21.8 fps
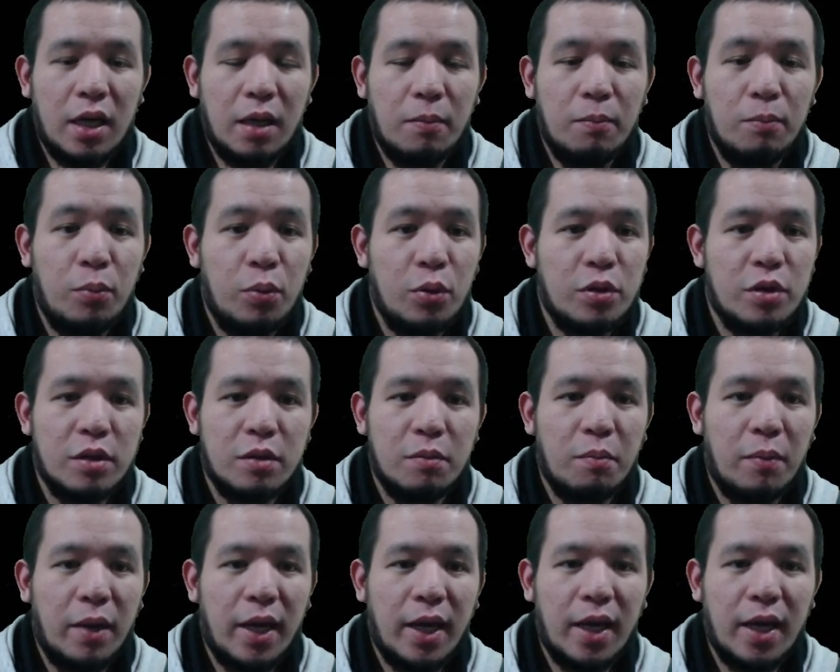boost
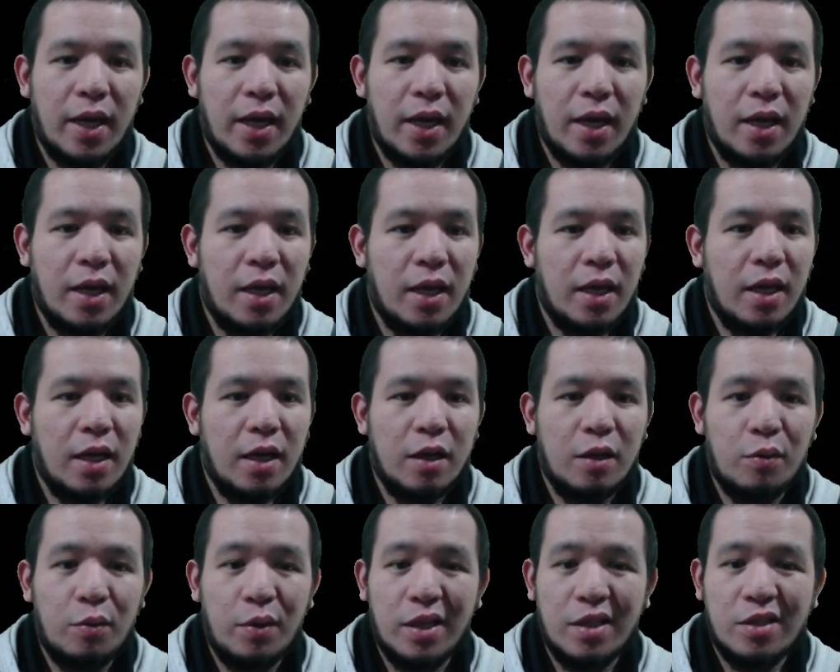my
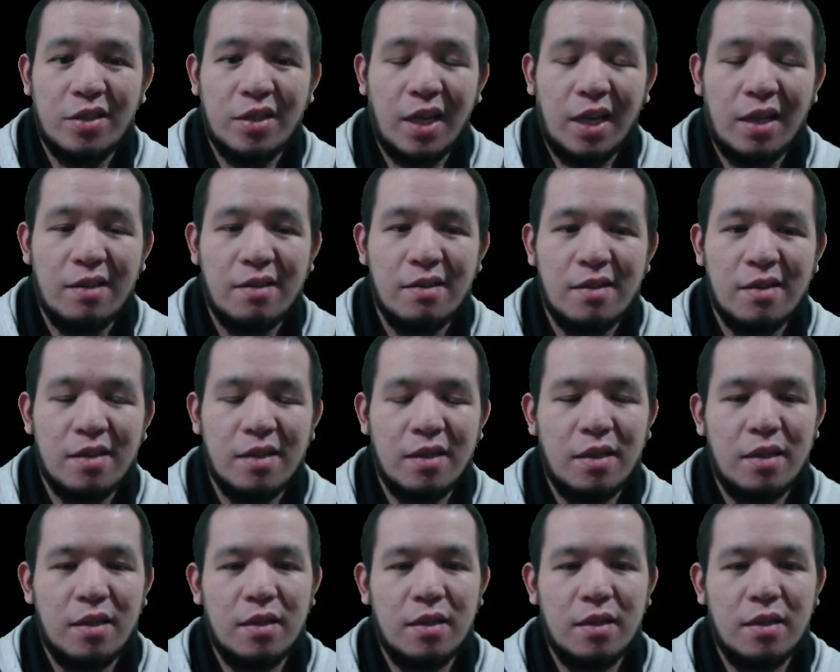crit chance.